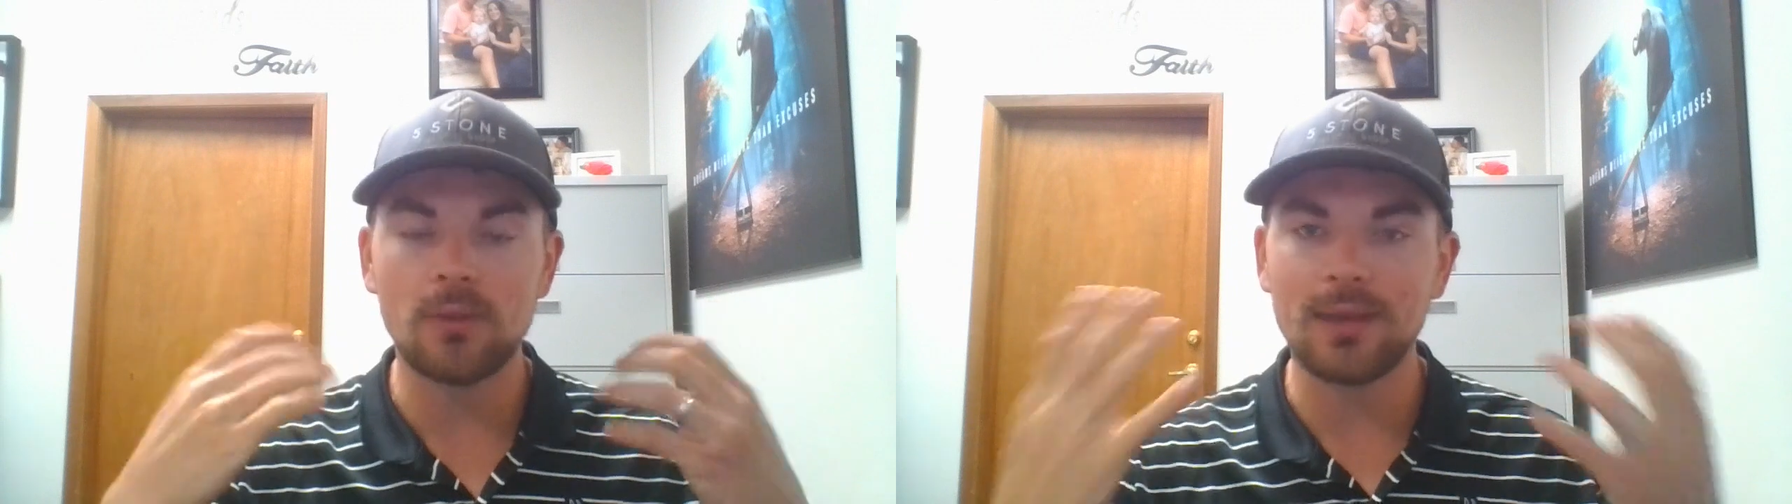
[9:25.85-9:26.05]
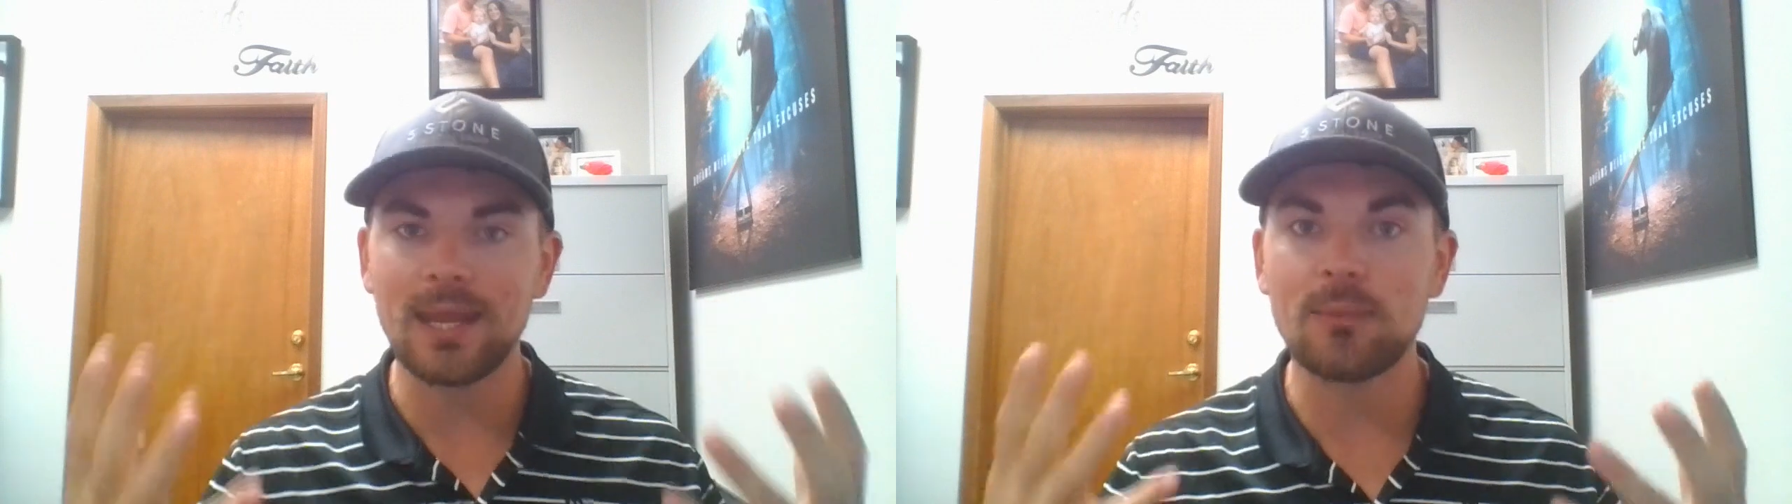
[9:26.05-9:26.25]

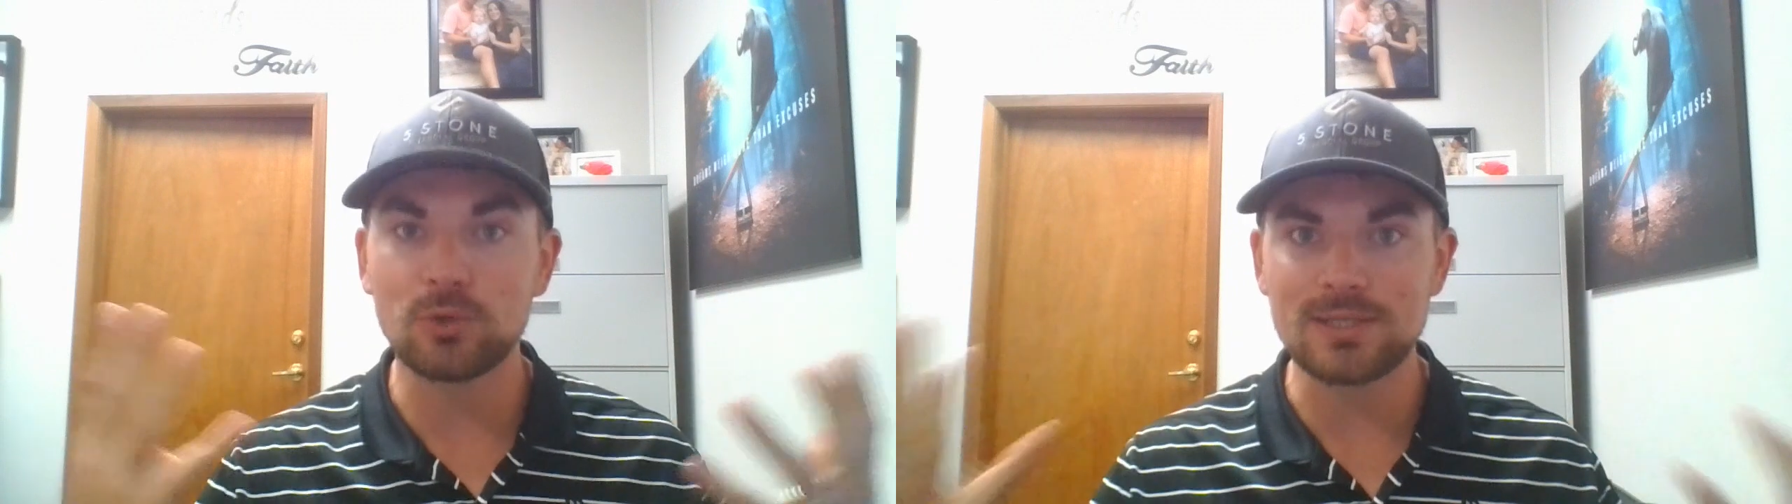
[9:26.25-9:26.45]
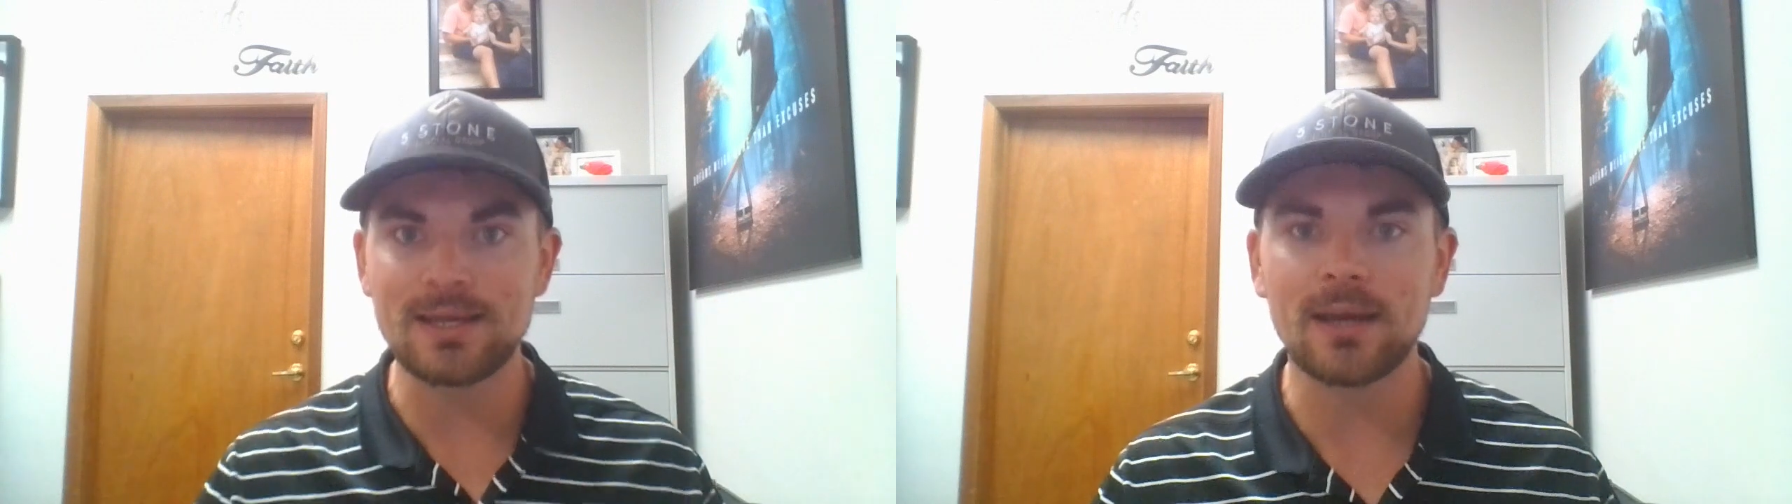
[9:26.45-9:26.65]
the name
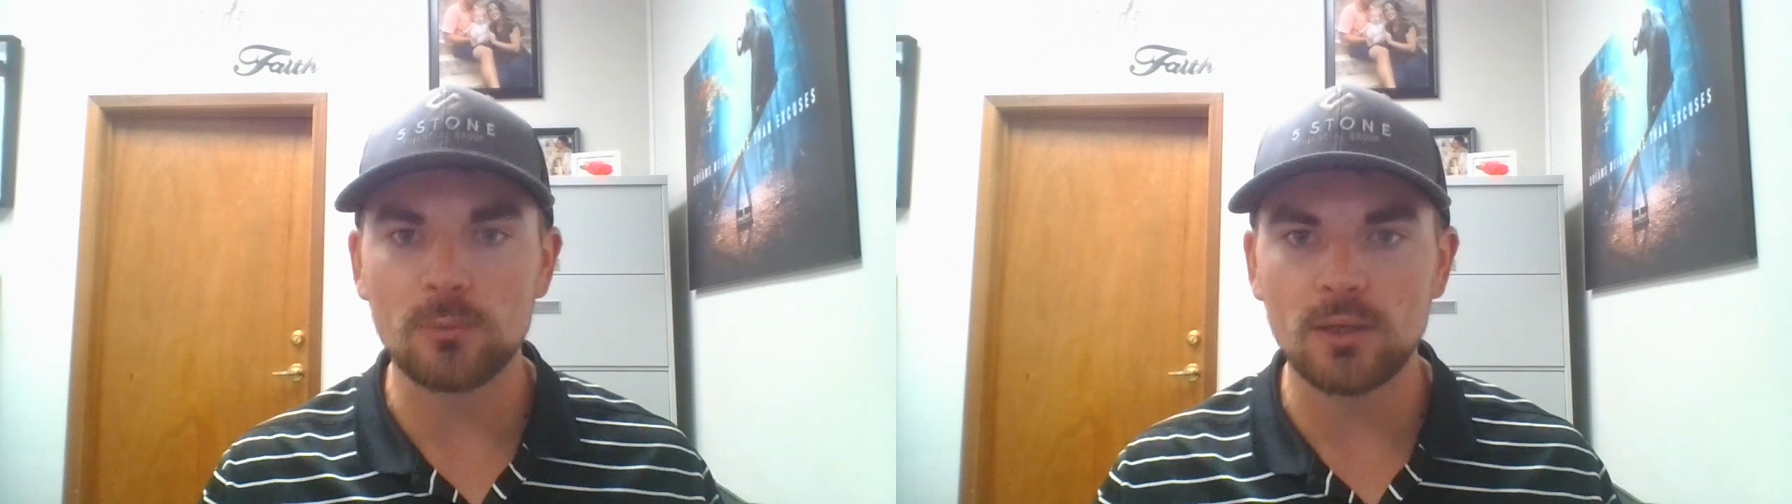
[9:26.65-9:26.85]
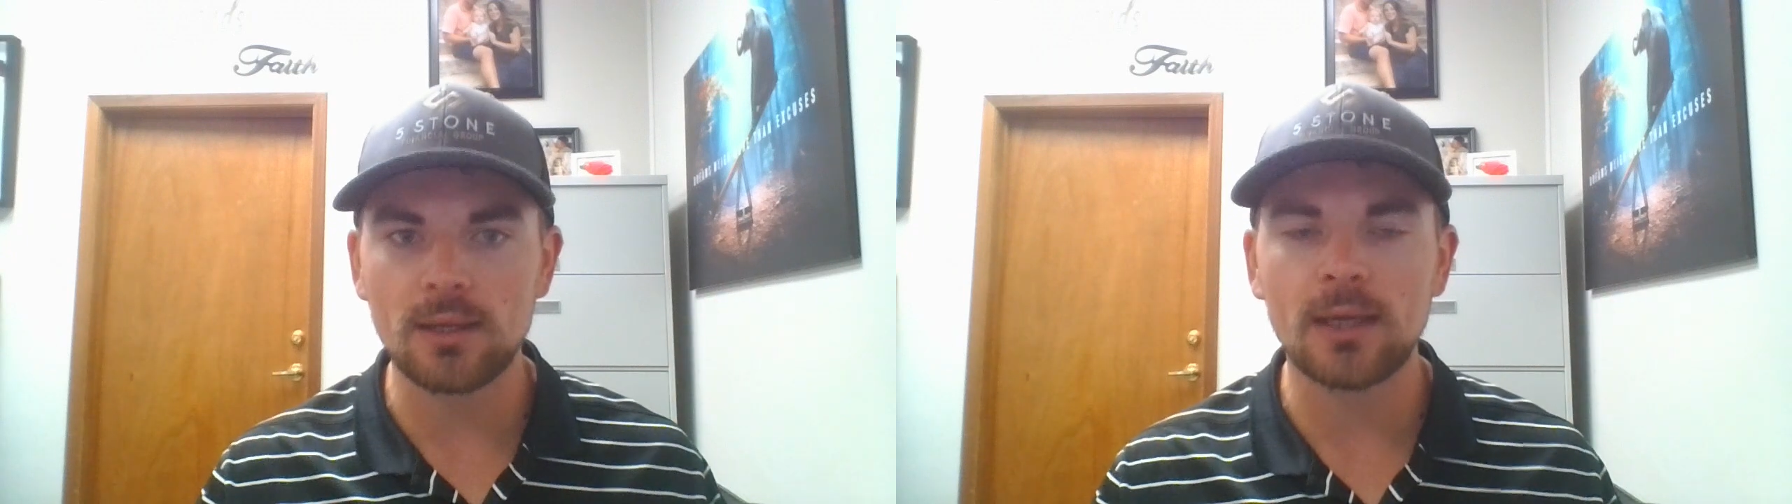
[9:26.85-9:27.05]

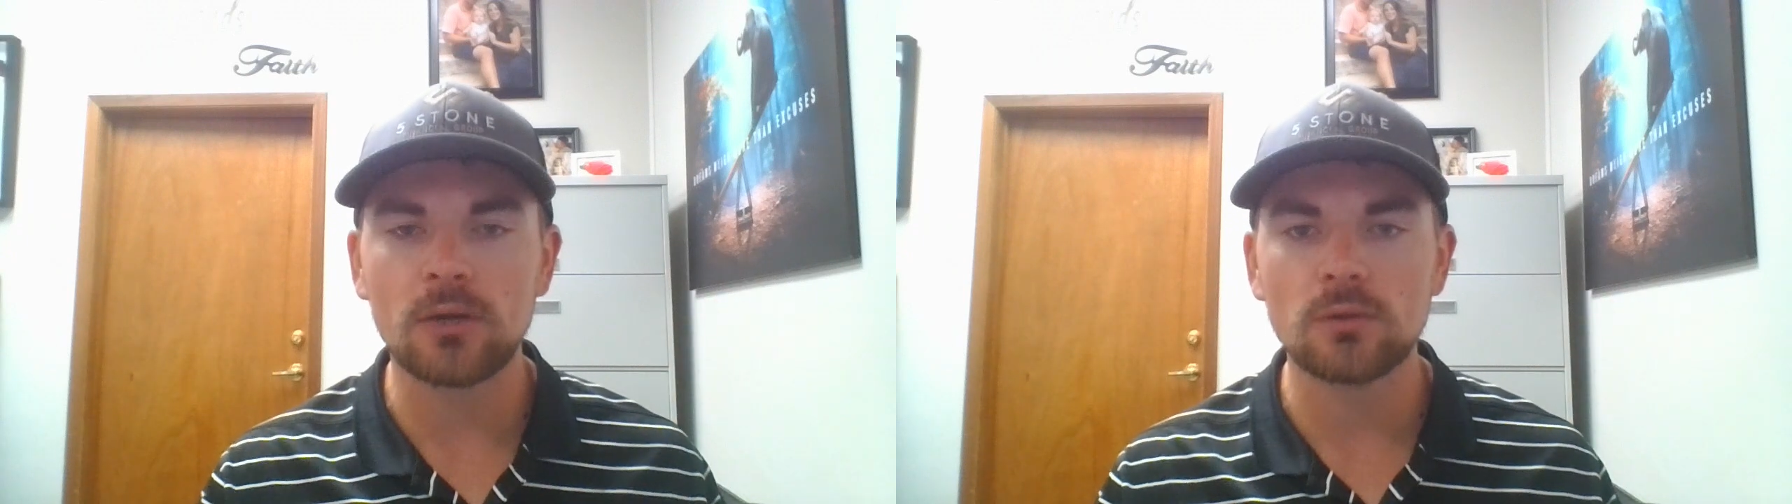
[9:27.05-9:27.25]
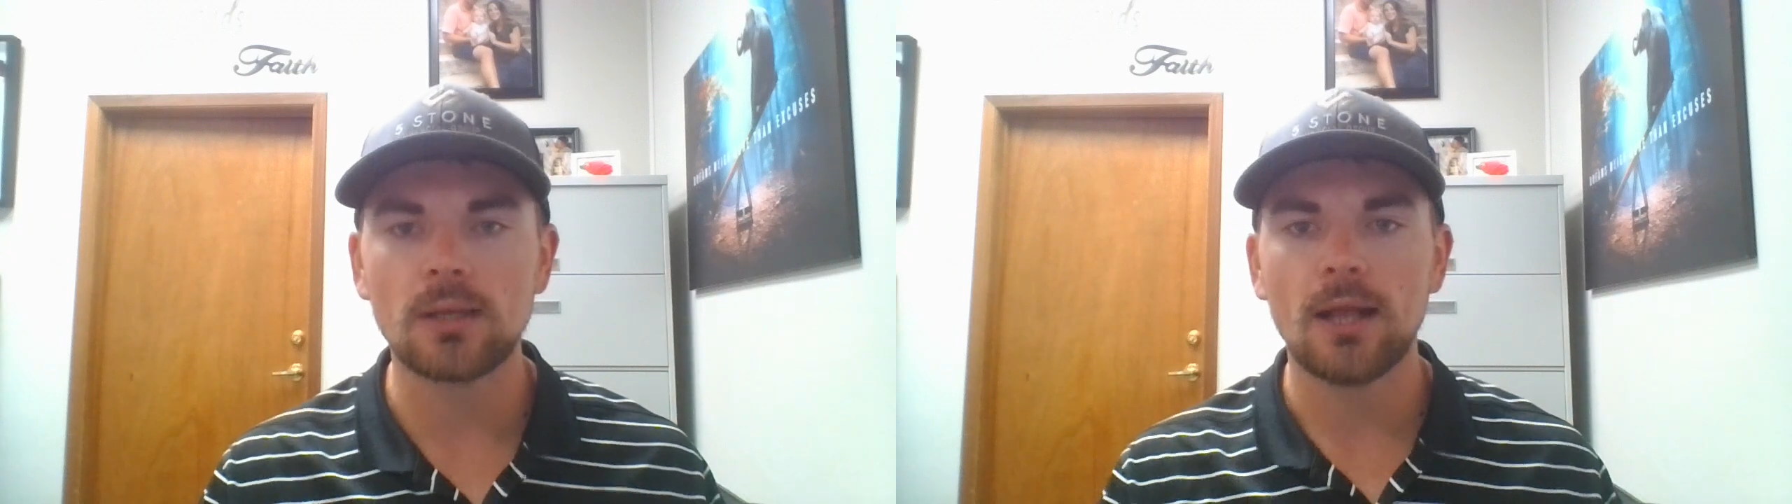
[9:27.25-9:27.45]
retirement
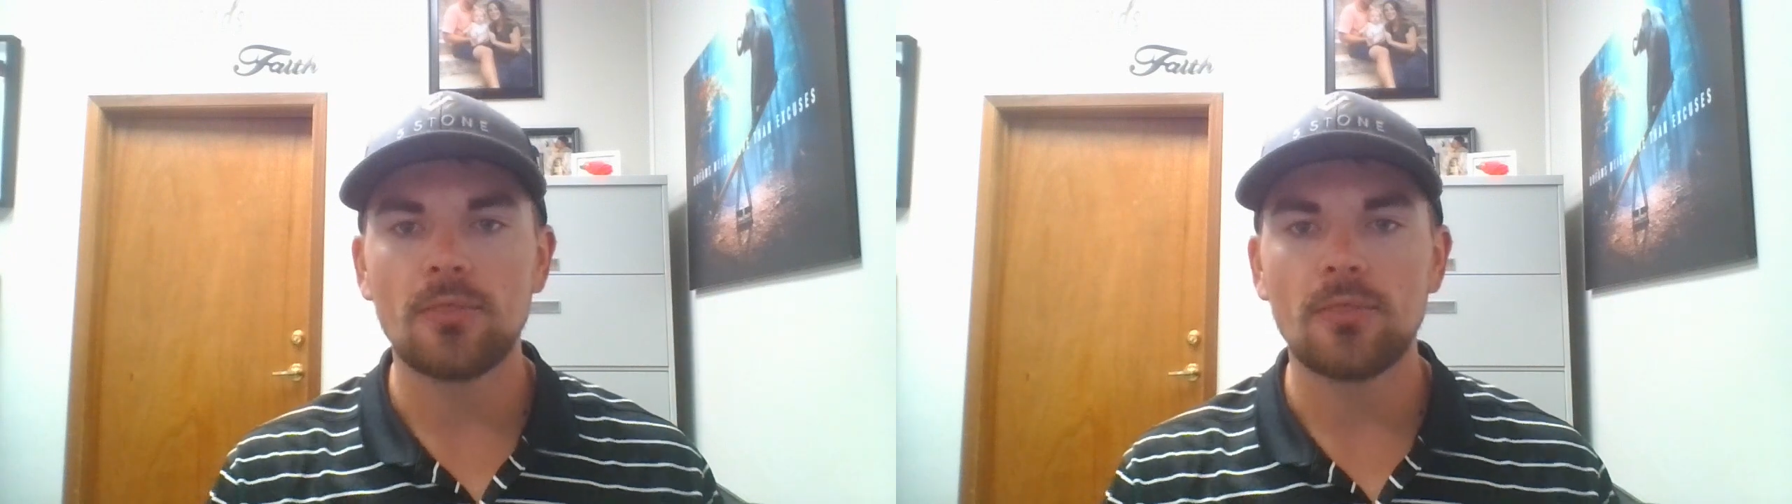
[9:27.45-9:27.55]
account,